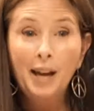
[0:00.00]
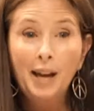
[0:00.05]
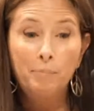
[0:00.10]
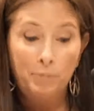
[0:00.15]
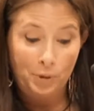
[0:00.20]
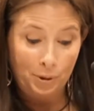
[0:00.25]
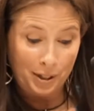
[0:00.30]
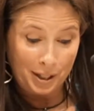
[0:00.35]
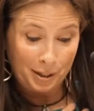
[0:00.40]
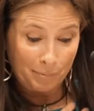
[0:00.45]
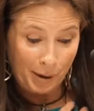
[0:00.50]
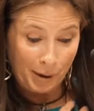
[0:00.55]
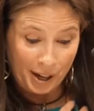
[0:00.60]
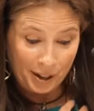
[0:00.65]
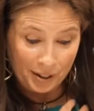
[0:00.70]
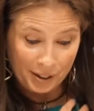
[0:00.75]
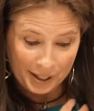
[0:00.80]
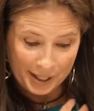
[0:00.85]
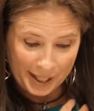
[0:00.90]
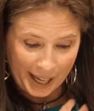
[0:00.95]
and Beauty
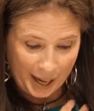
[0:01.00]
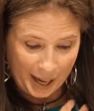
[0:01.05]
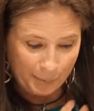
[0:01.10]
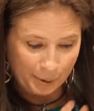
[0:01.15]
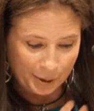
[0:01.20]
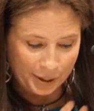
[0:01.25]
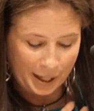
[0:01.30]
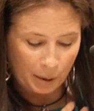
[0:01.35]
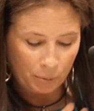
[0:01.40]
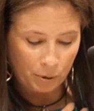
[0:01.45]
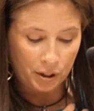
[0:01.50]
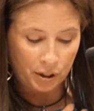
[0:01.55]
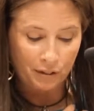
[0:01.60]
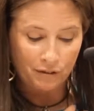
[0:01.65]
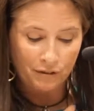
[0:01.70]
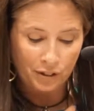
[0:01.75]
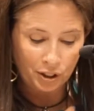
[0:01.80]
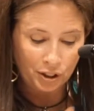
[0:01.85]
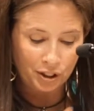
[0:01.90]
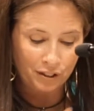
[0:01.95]
admired the table set with
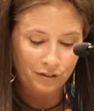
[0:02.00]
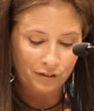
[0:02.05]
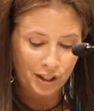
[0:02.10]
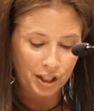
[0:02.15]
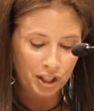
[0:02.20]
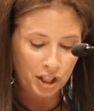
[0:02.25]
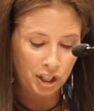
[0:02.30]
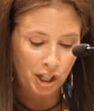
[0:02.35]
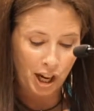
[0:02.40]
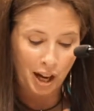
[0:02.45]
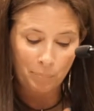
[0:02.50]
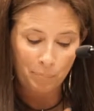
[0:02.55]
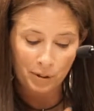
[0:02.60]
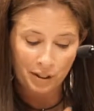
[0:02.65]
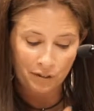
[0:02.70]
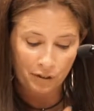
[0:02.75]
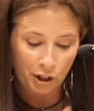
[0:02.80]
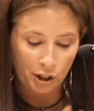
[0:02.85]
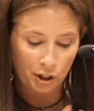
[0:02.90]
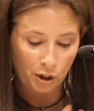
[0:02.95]
gefilte fish, chopped
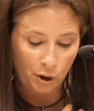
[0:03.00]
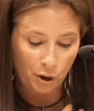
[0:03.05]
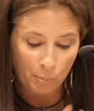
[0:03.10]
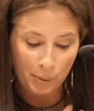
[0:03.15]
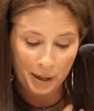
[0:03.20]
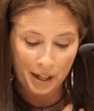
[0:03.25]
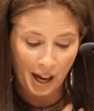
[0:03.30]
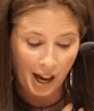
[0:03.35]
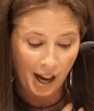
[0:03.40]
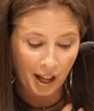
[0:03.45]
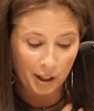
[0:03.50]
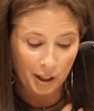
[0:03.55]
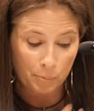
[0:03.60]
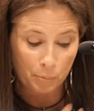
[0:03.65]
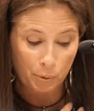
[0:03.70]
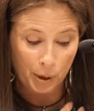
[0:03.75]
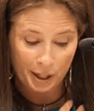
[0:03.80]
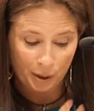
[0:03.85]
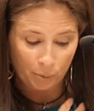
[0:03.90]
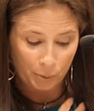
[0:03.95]
liver, and homemade
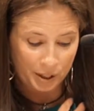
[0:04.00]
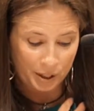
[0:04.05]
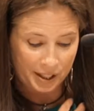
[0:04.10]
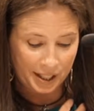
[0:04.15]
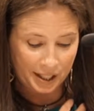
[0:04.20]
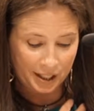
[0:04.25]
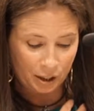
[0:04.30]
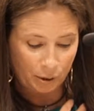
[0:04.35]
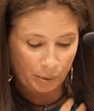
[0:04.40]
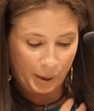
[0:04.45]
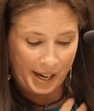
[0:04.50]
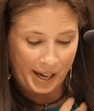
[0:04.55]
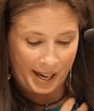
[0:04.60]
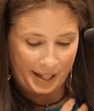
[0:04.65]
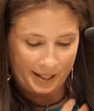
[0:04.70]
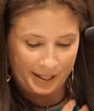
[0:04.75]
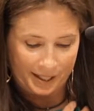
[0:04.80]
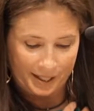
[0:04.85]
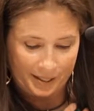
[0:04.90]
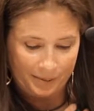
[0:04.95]
challah braided with 6
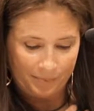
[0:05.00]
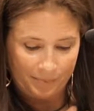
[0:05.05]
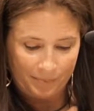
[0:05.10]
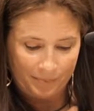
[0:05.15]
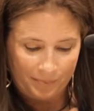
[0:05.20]
strands.